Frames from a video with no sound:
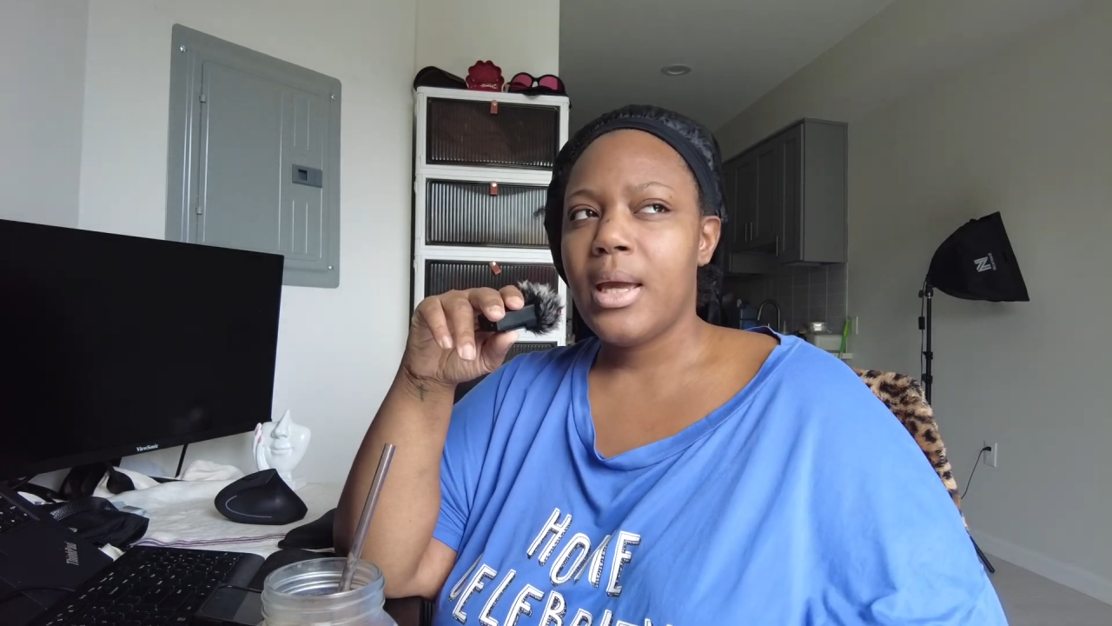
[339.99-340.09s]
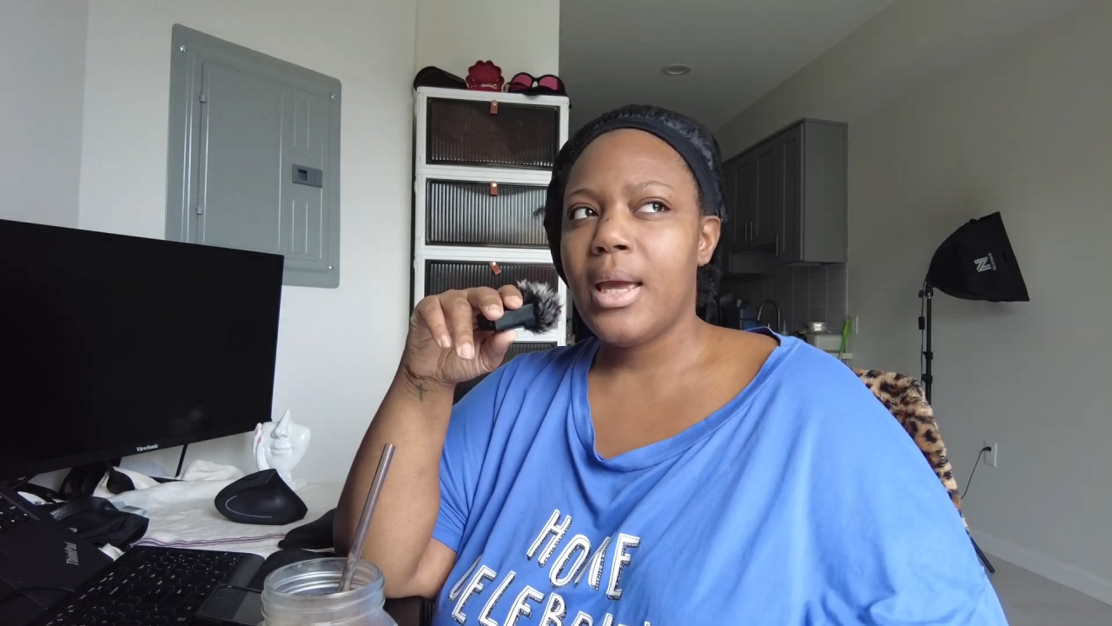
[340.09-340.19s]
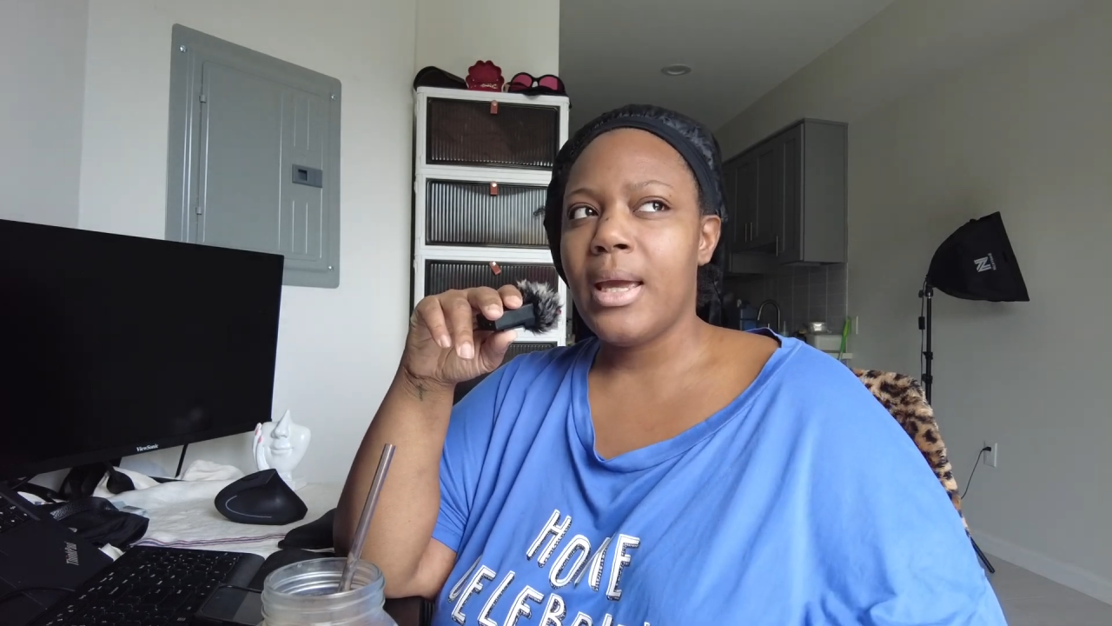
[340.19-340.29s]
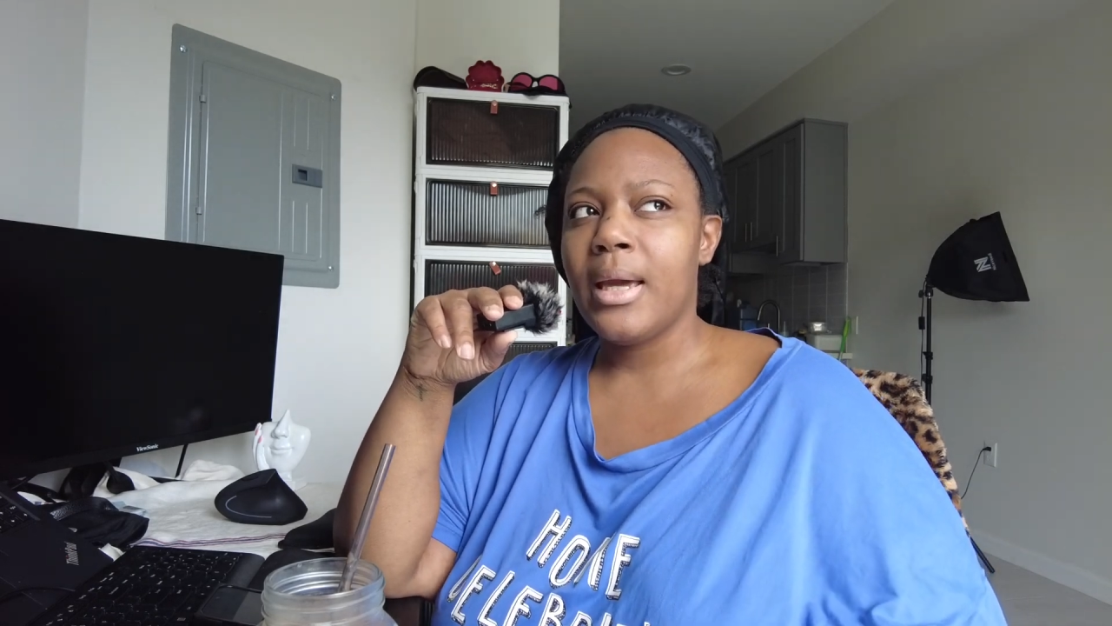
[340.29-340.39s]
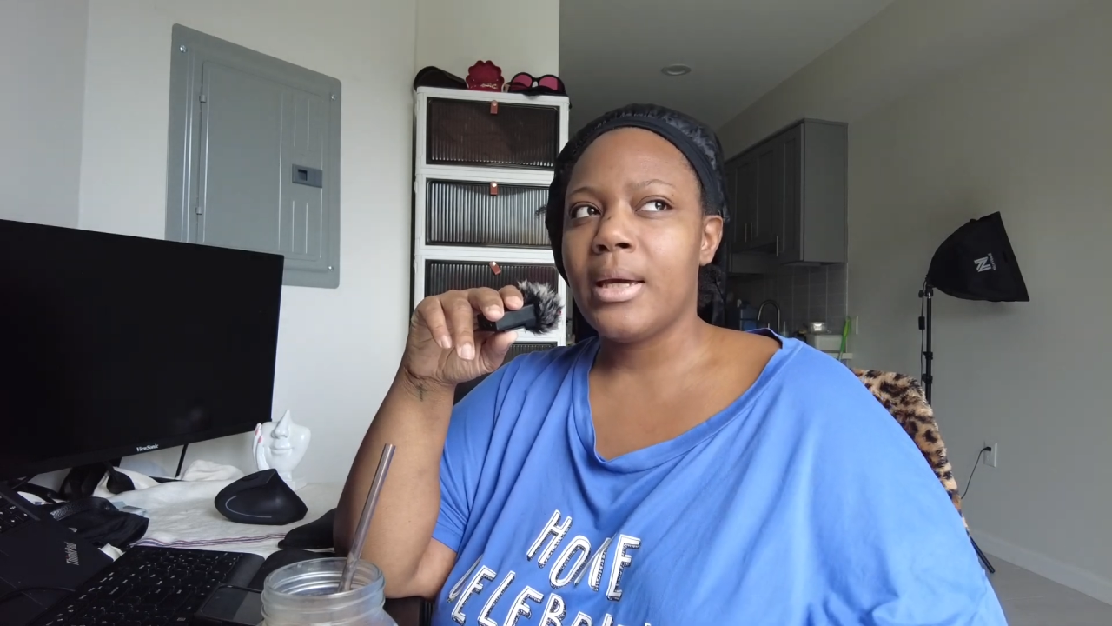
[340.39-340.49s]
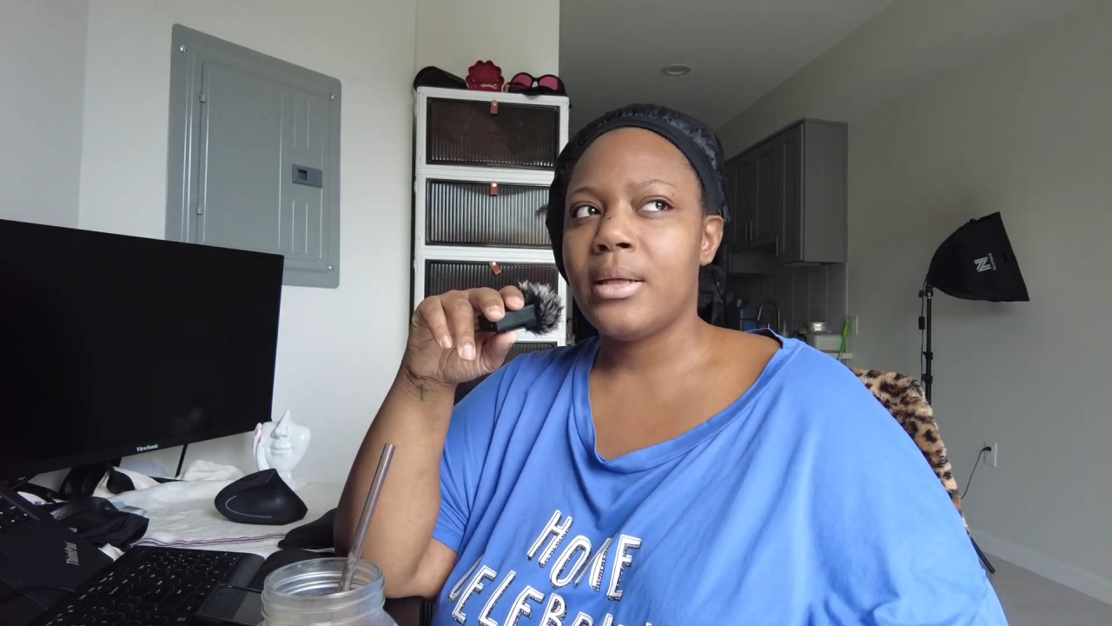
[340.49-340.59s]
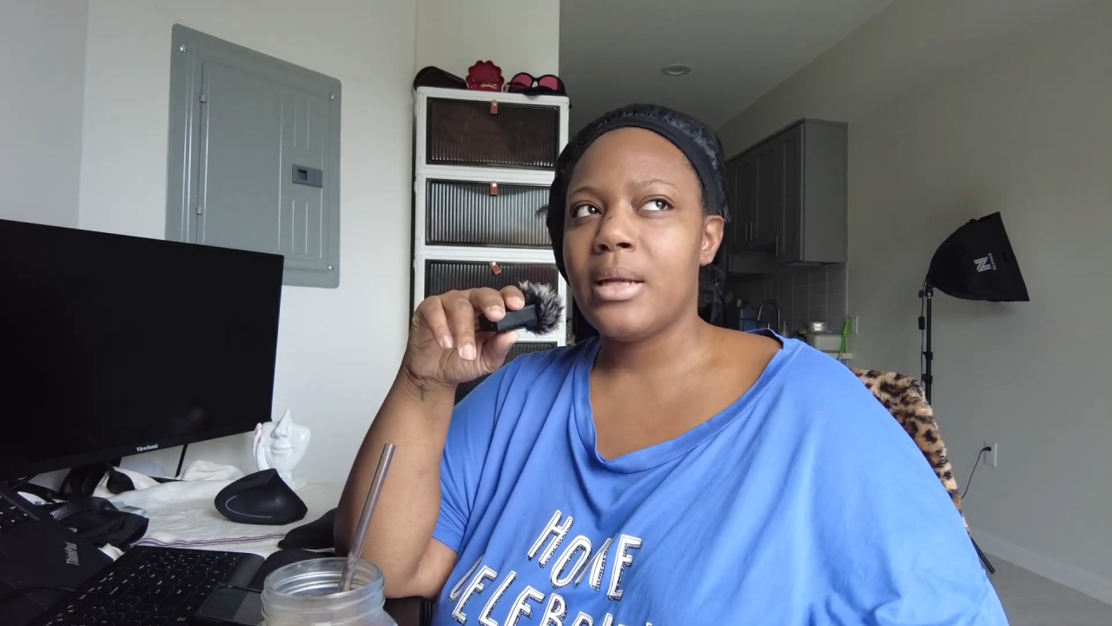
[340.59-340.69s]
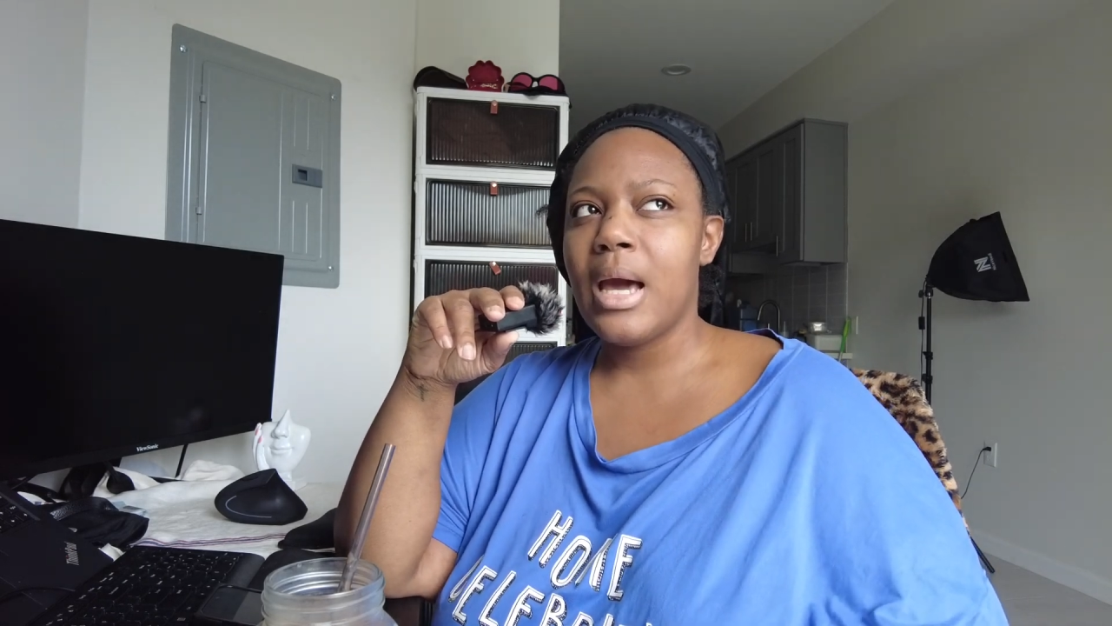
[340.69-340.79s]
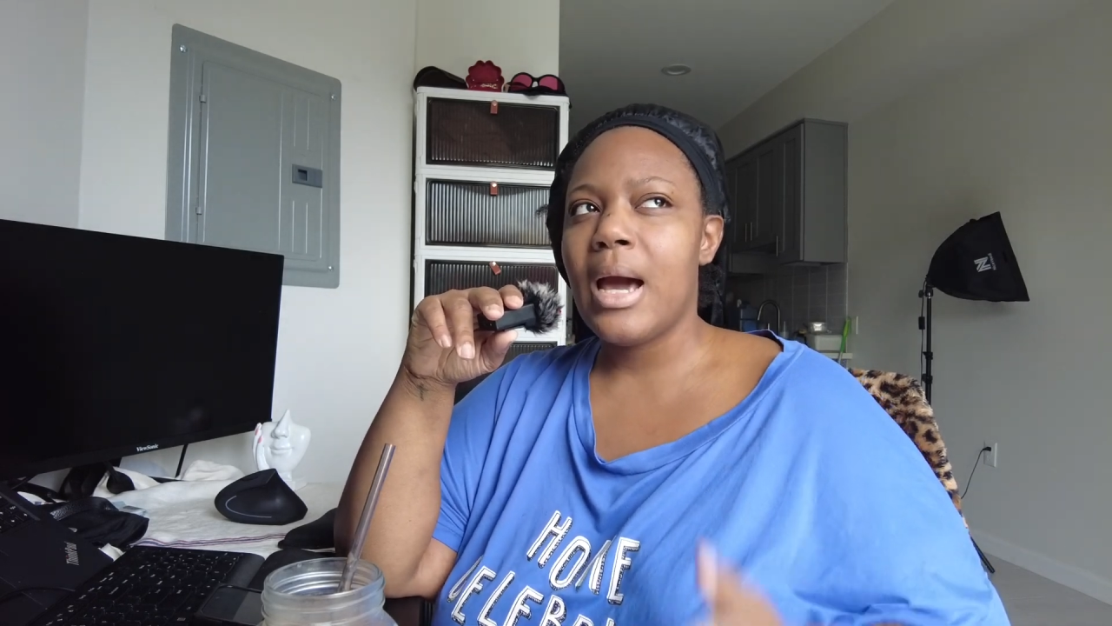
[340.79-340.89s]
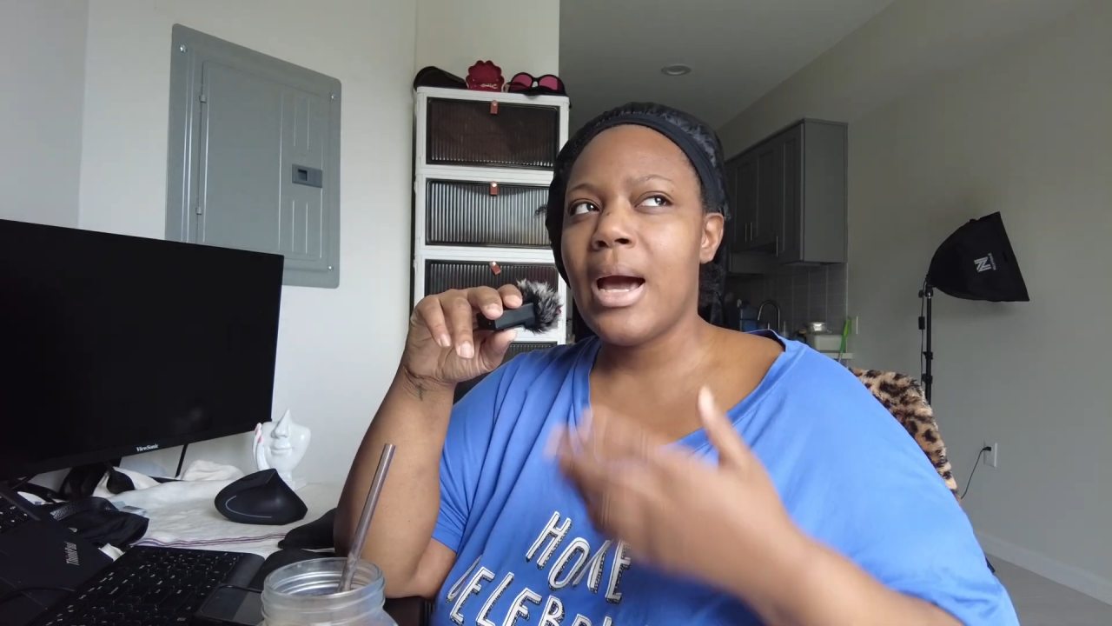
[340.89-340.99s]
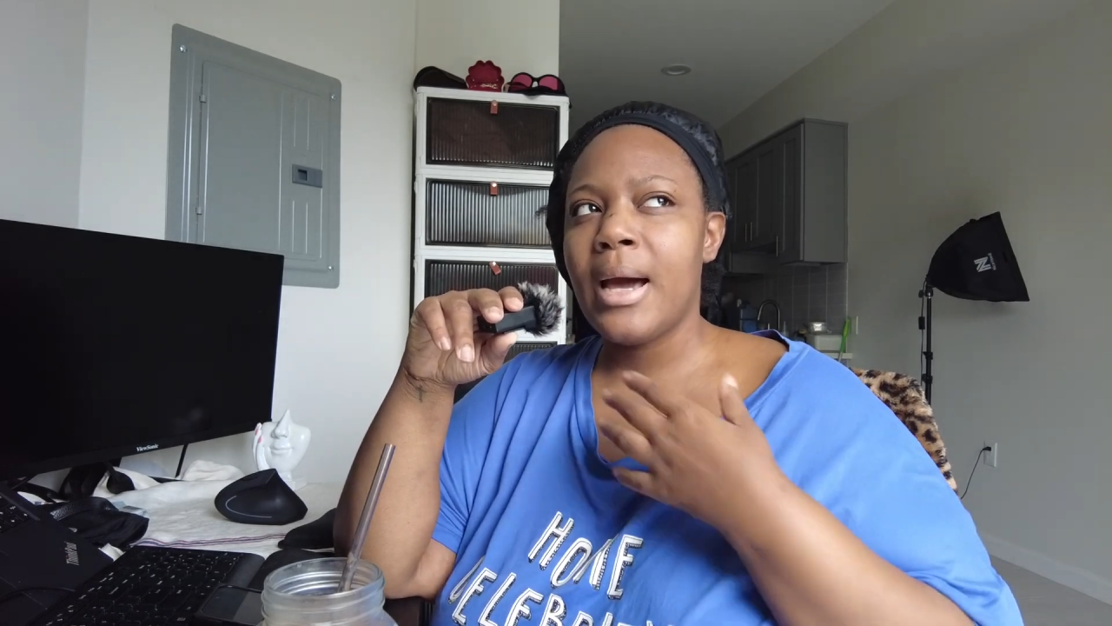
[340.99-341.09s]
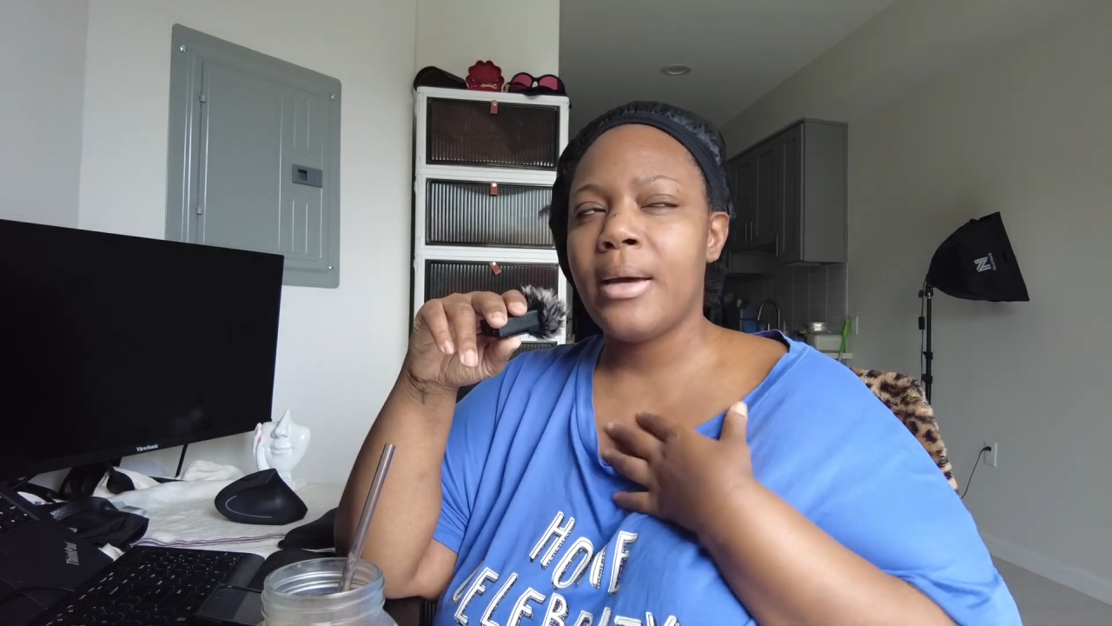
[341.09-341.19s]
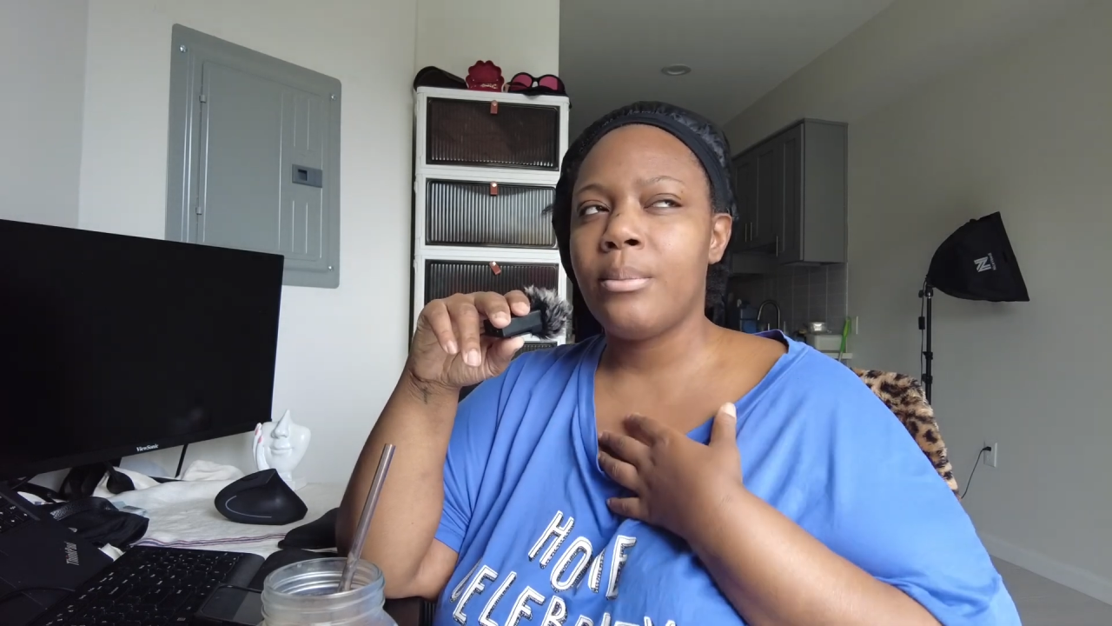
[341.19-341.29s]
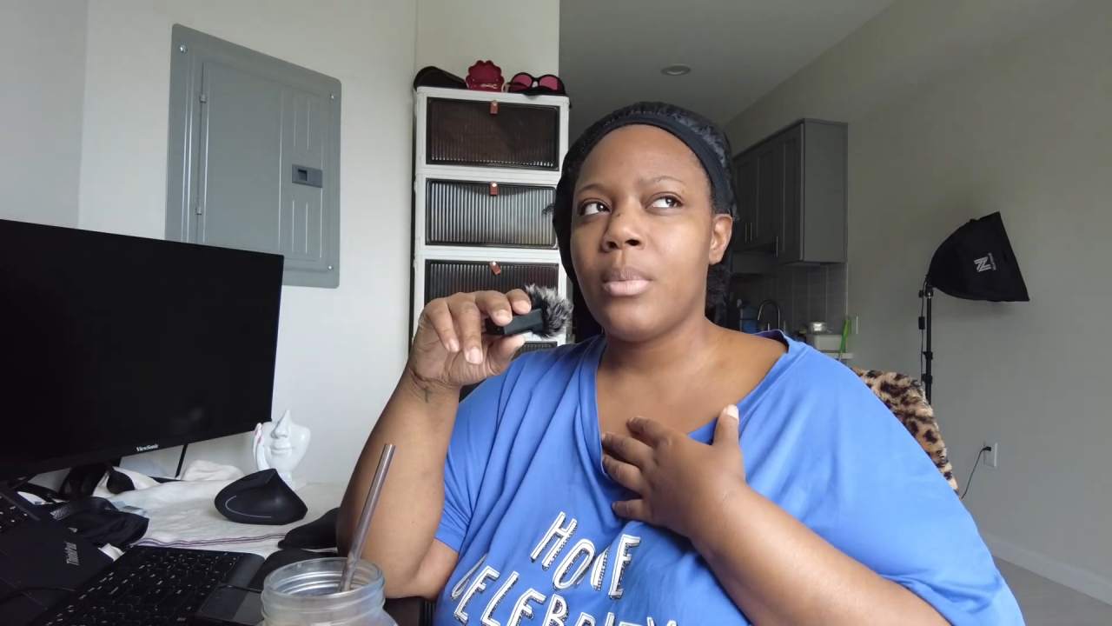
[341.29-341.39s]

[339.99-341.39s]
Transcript: and I'm